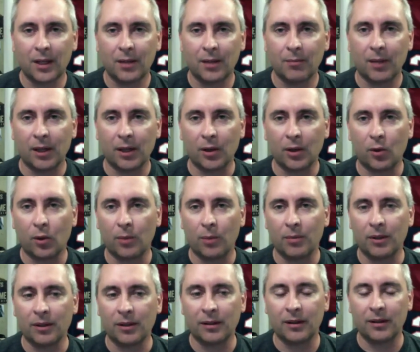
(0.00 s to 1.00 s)
my
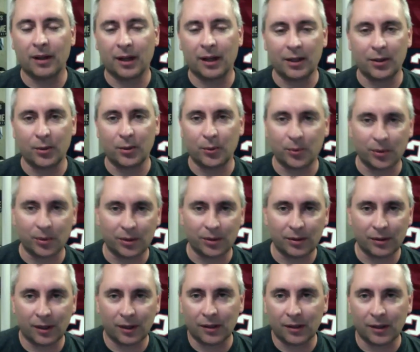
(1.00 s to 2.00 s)
equipment that I
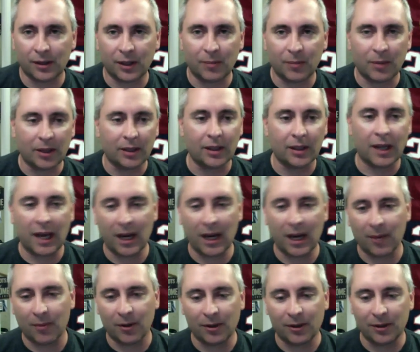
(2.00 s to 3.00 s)
use to get my
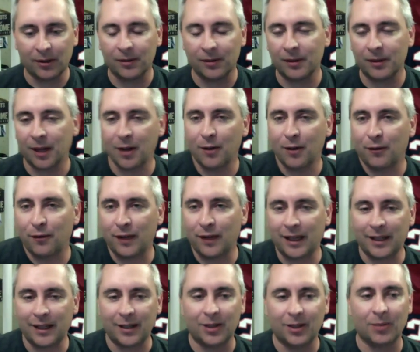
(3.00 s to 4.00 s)
camera
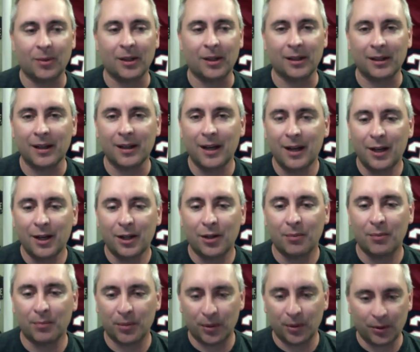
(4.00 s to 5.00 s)
feed into my
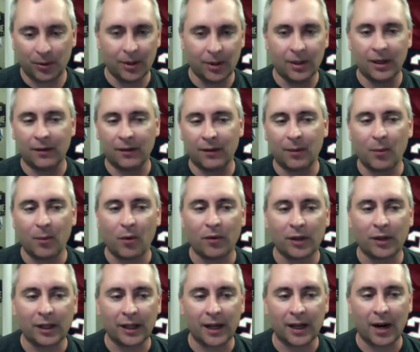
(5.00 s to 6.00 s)
computer. If I'm over
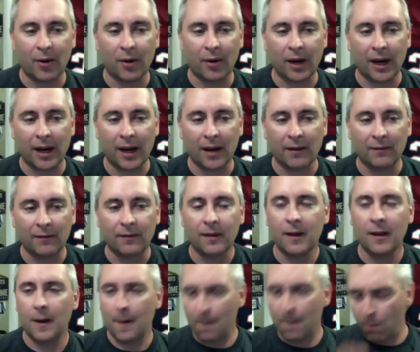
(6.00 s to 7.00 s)
like an hour and a half,
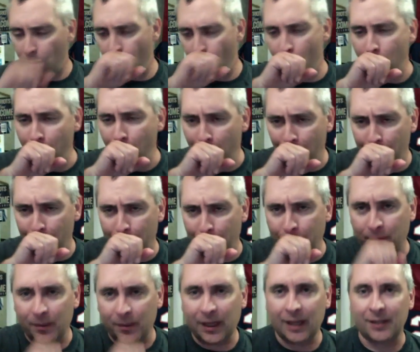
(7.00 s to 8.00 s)

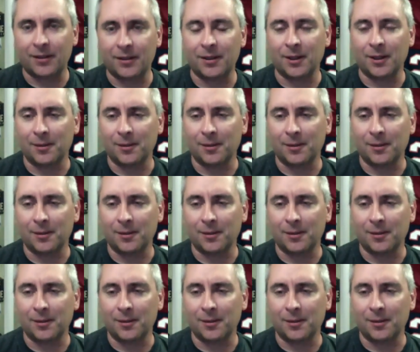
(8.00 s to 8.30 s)
it